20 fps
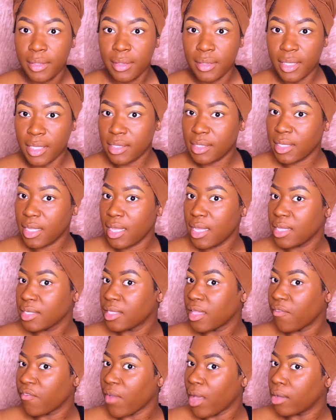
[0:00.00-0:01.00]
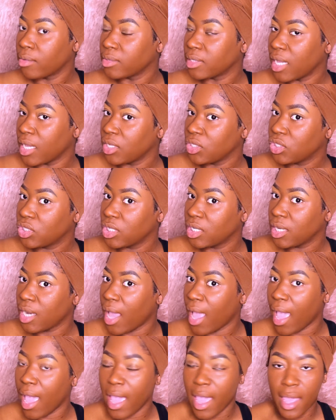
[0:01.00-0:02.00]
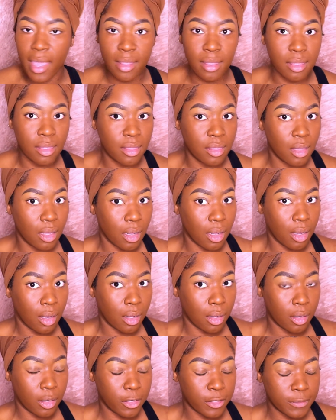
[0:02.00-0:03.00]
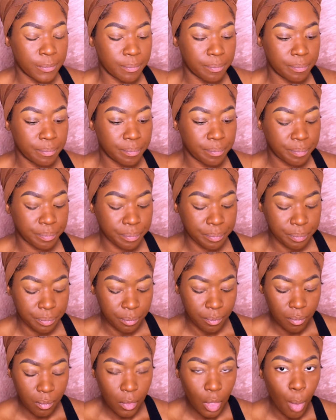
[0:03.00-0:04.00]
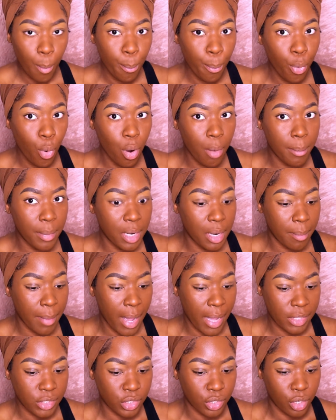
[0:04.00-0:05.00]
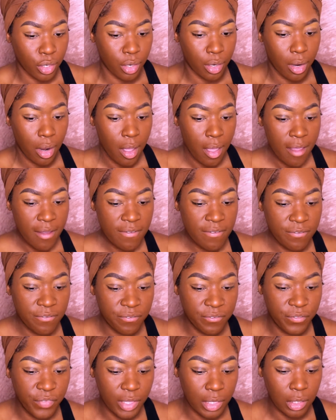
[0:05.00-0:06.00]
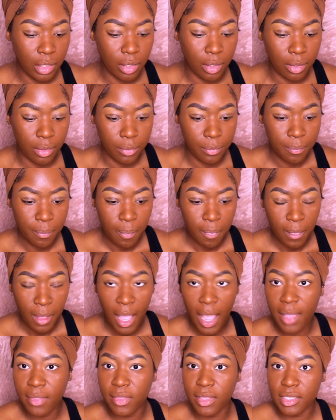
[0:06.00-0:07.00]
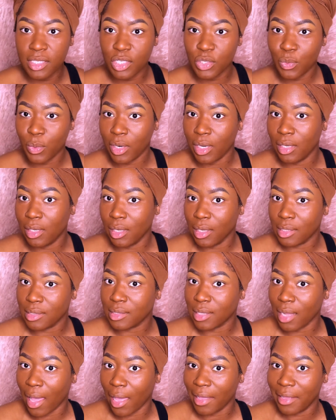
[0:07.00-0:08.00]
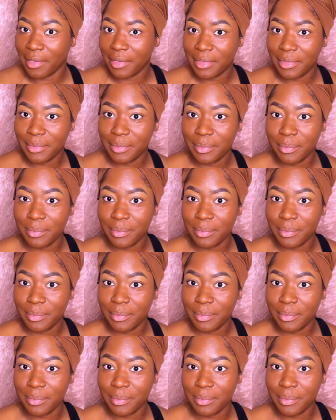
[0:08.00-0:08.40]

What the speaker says: This is the foundation and the pore minimizer filler, and this is what it looks like.